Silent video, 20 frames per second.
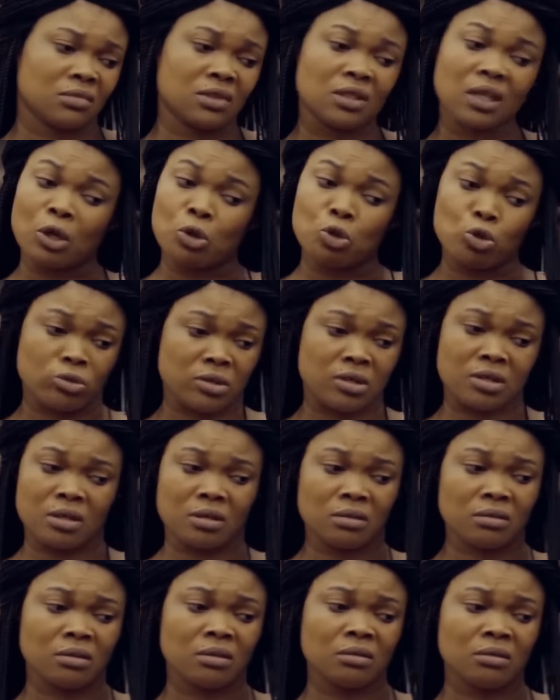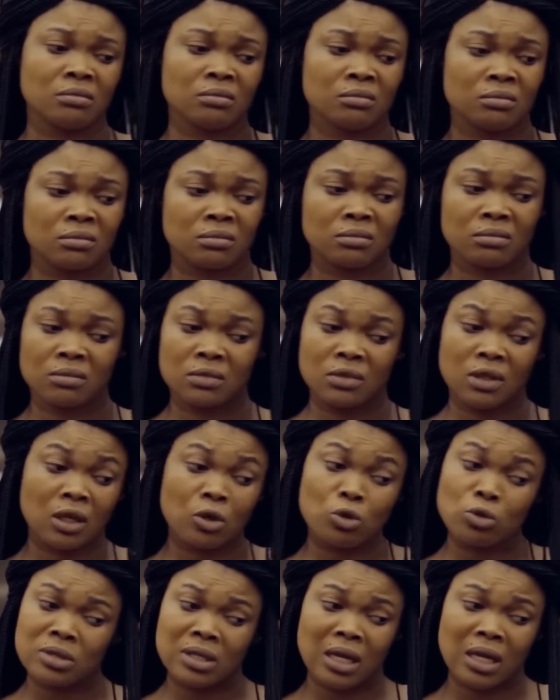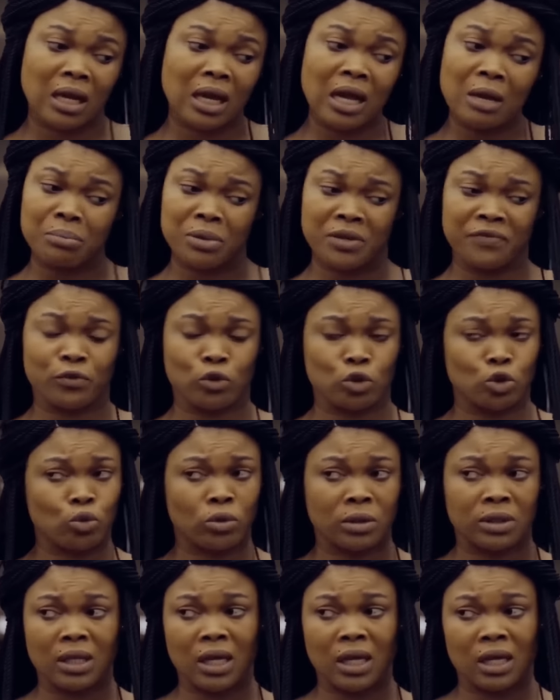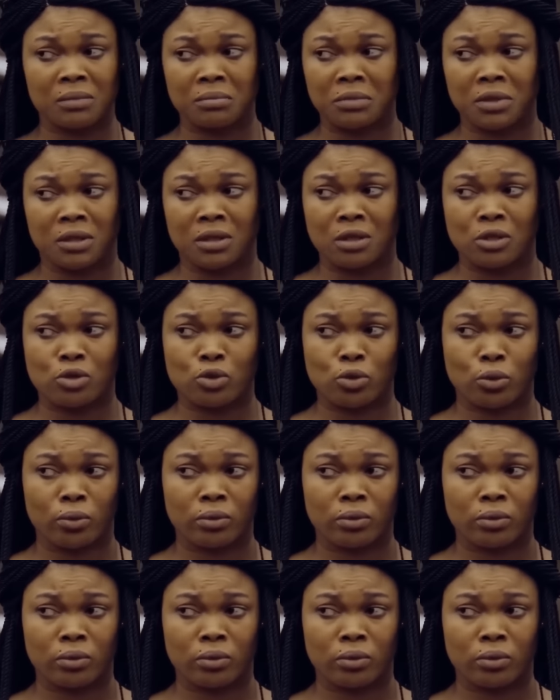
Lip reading: Gozi, I can't believe you're the one telling me this. So.